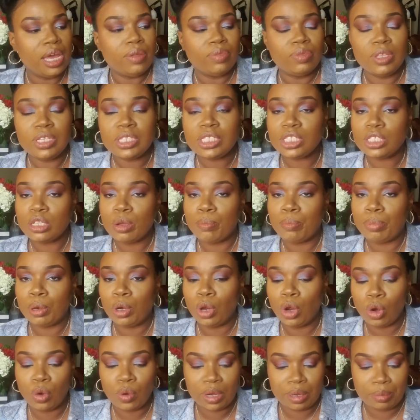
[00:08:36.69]
This is a
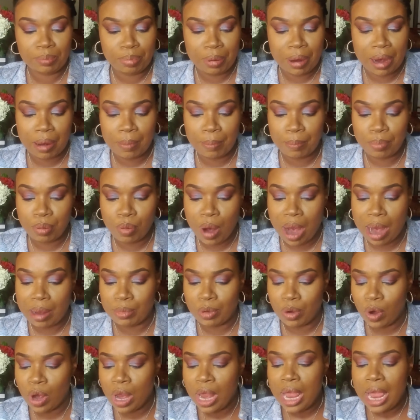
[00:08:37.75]
blurring primer.